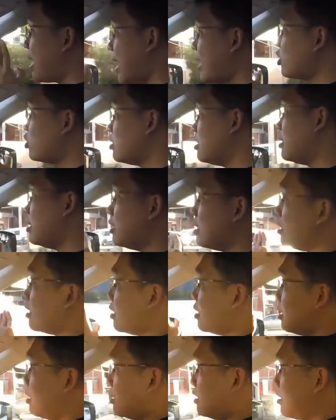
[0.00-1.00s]
But actually,
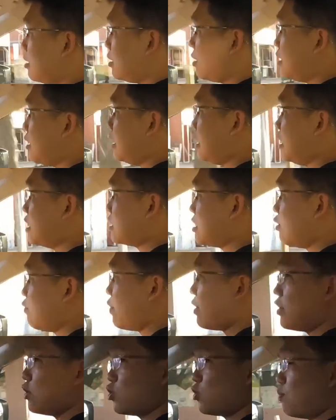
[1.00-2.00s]
it is
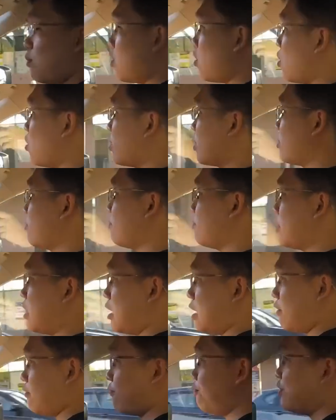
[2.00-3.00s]
a very small
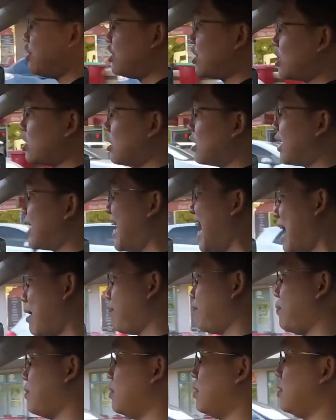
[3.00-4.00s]
physical gap